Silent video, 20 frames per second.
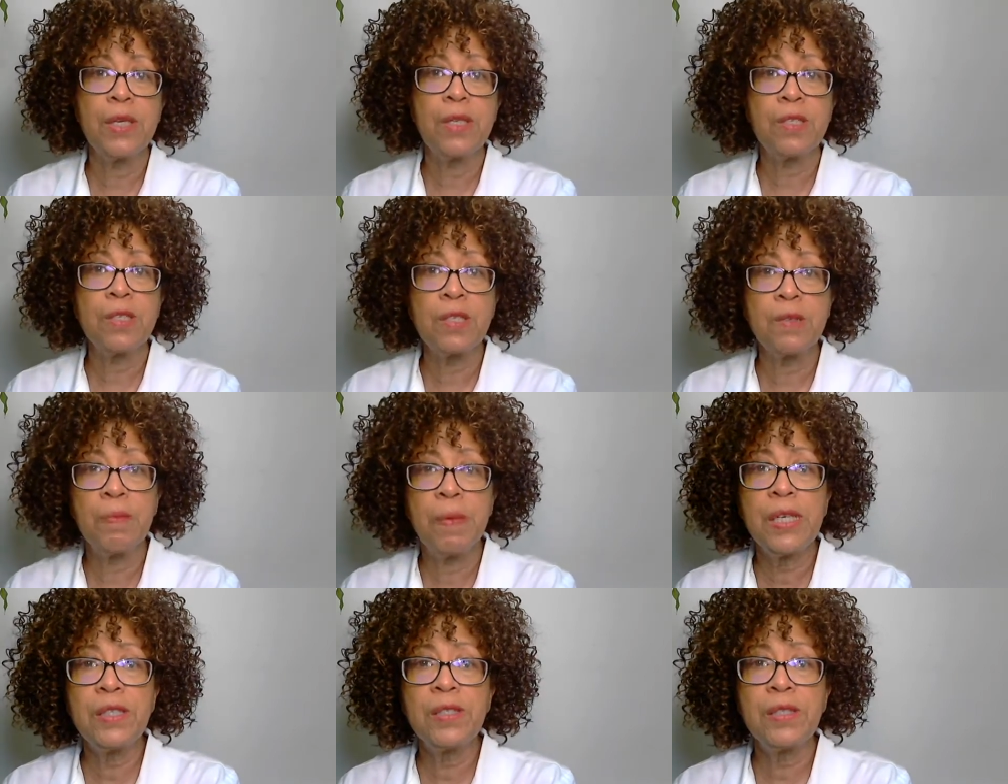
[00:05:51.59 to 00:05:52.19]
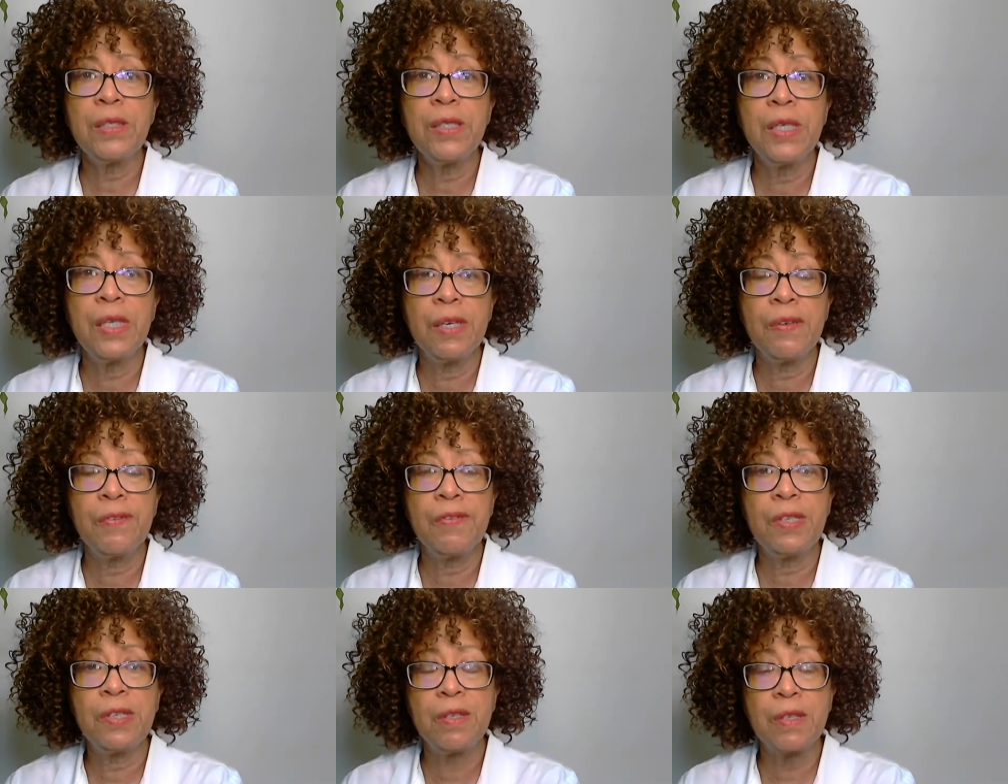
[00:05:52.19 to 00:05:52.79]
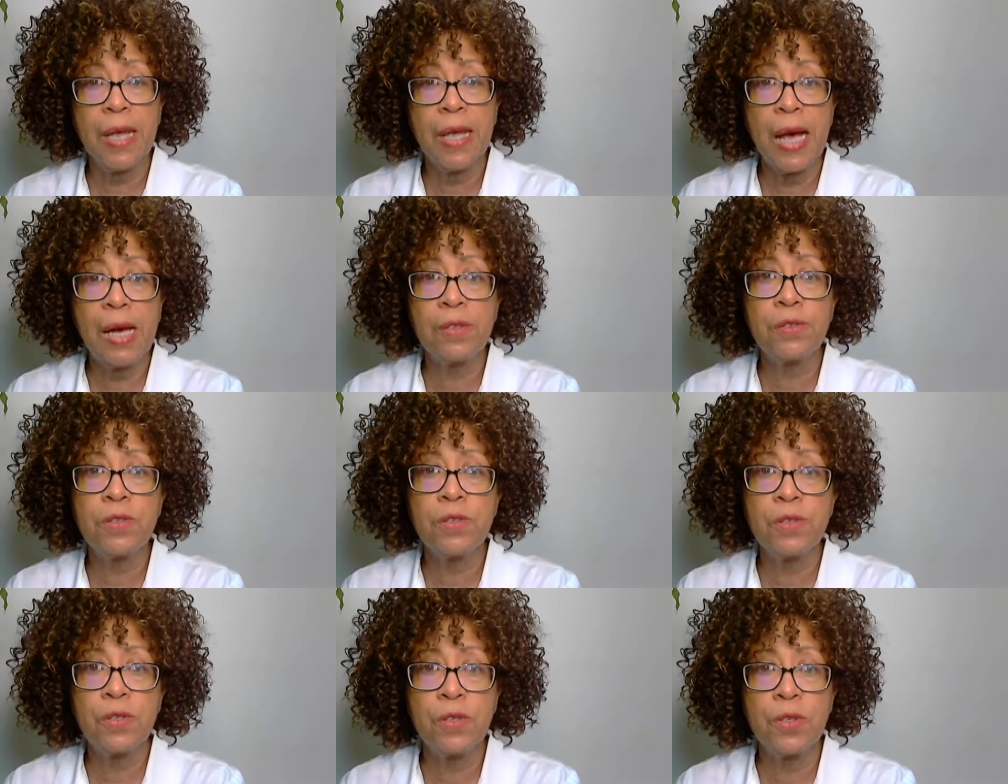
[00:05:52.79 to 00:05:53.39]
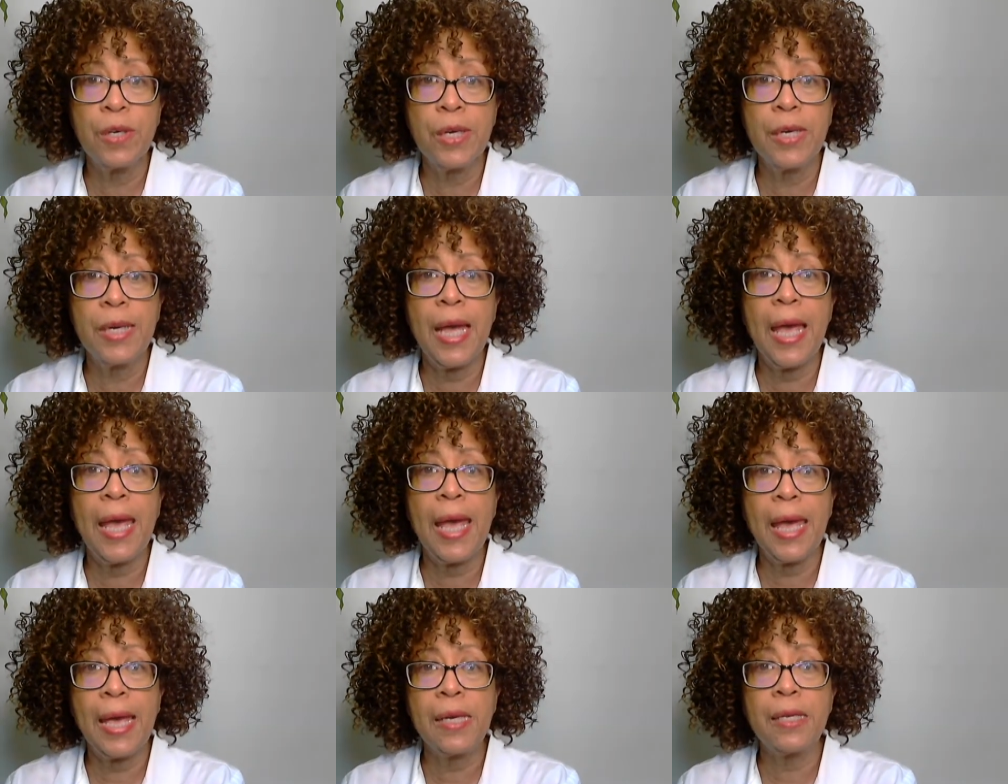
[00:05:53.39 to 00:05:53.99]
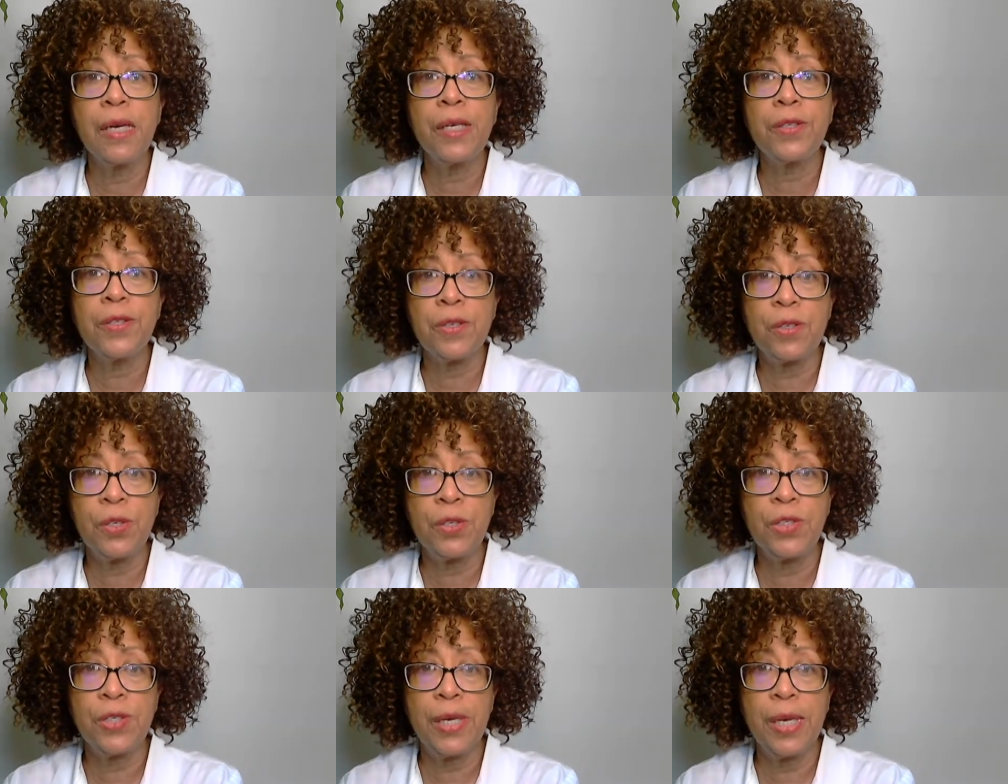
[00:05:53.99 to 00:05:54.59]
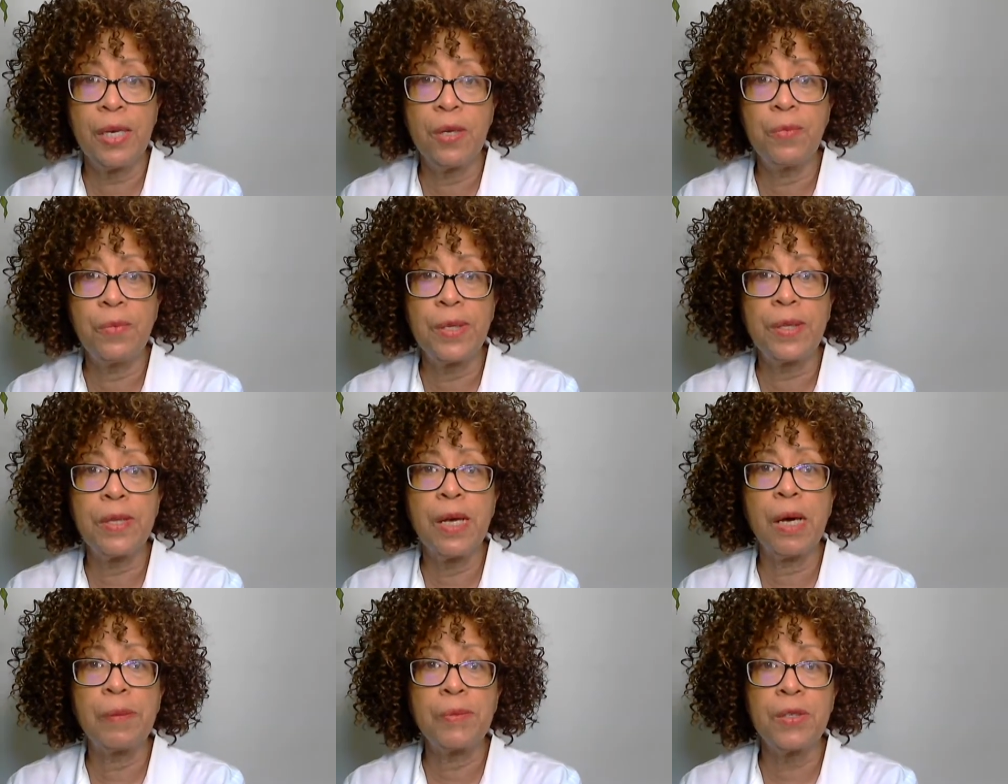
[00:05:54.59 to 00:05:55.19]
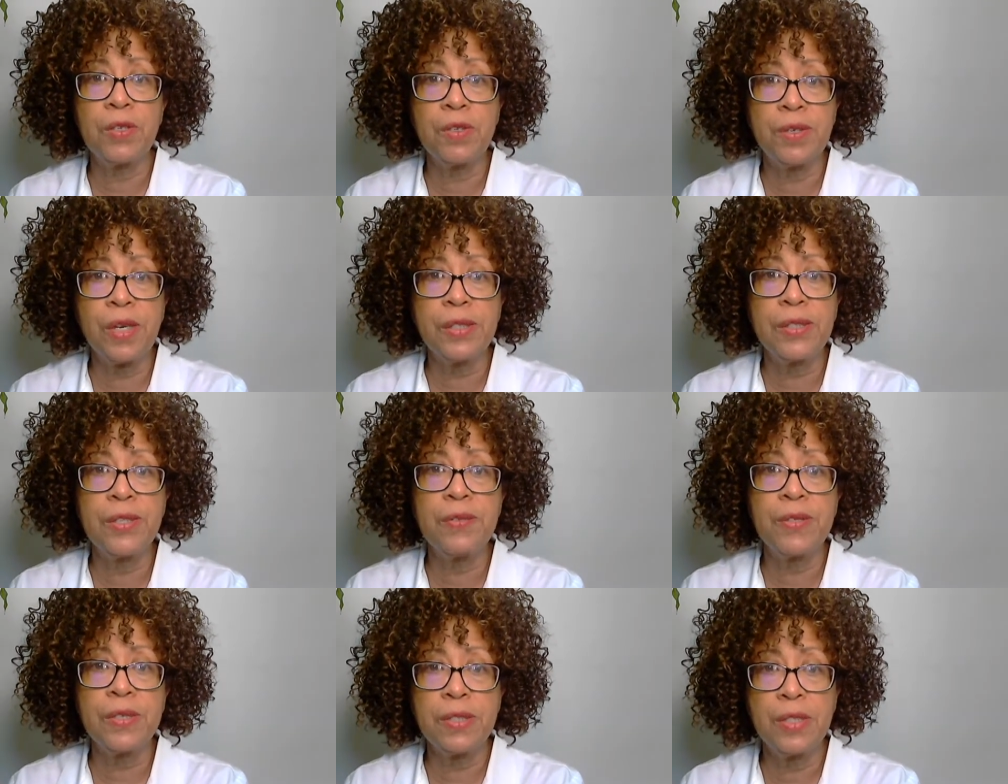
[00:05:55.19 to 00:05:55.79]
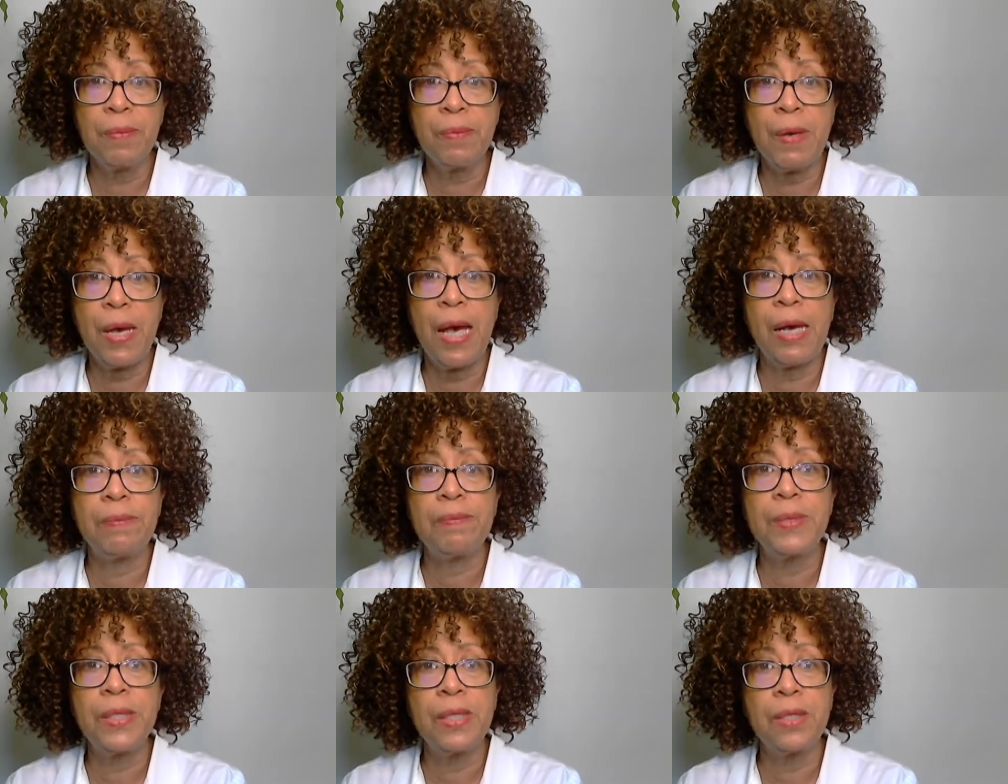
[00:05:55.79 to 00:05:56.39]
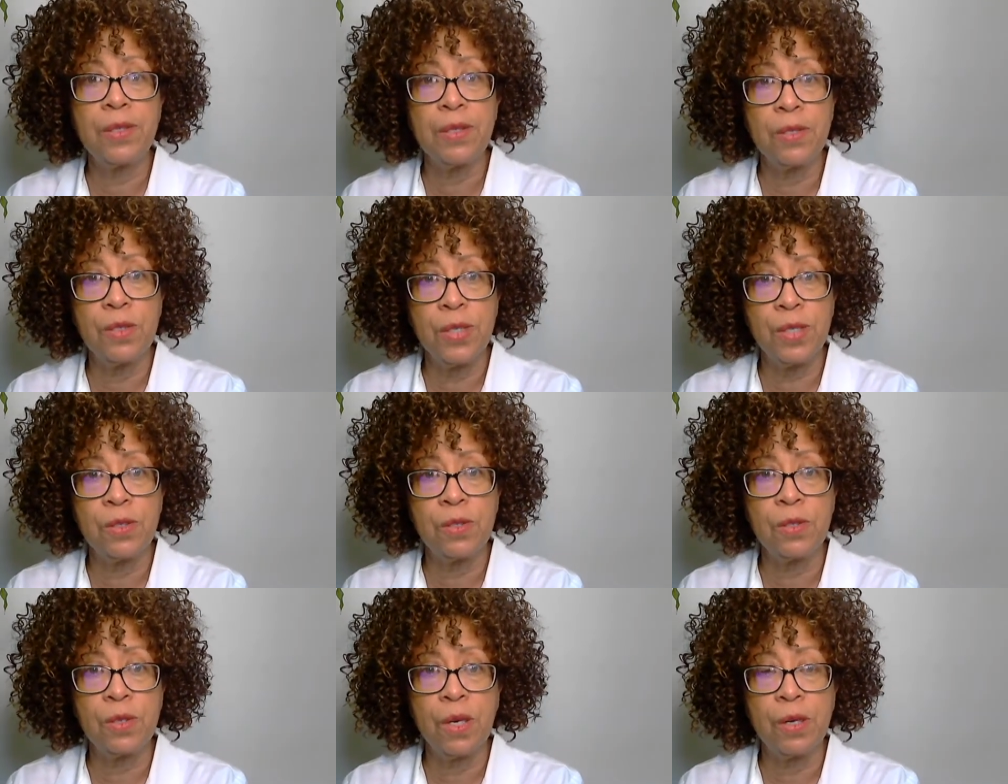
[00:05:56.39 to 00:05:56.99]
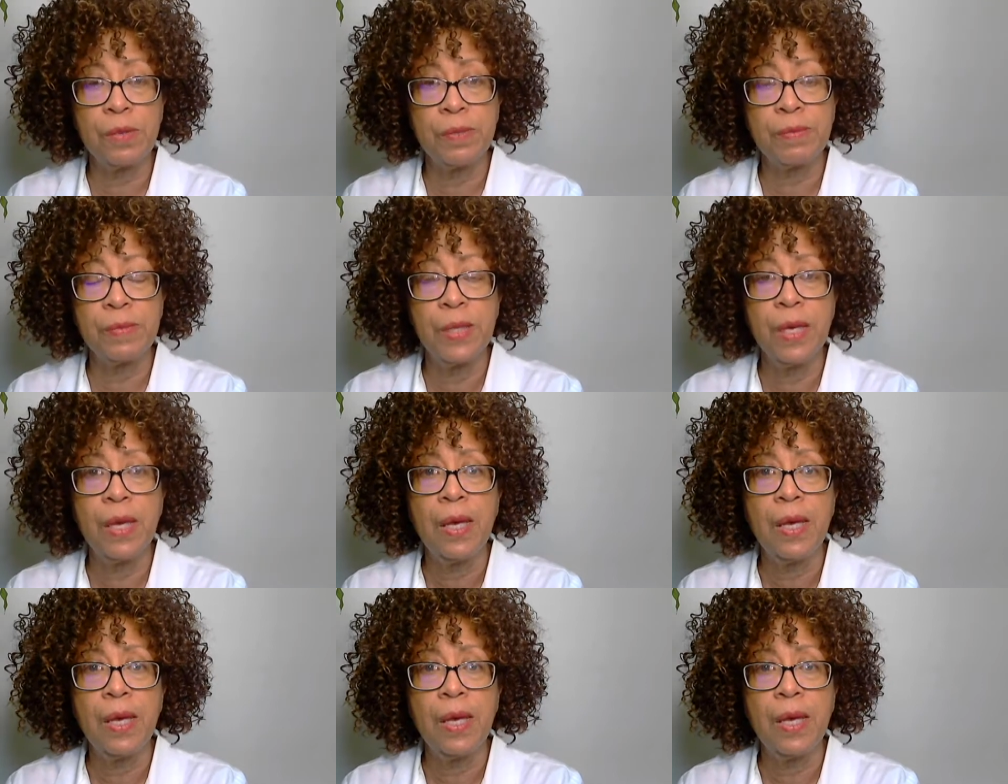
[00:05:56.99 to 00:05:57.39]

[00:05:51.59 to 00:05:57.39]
especially if it's loud snoring and associated with obstructive sleep apnea syndrome.